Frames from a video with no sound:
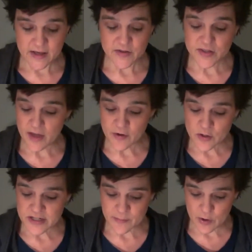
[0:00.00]

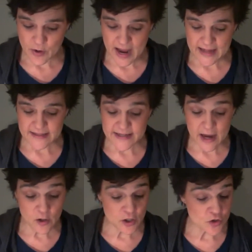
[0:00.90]
Southern Democrats
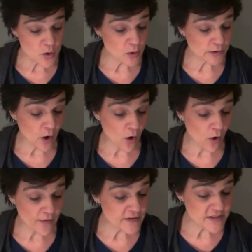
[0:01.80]
now controlled
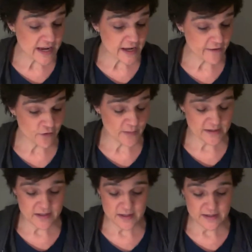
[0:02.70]
all the state
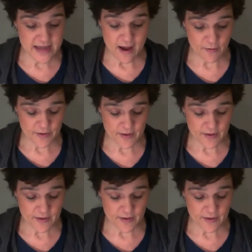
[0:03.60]
governments in the South.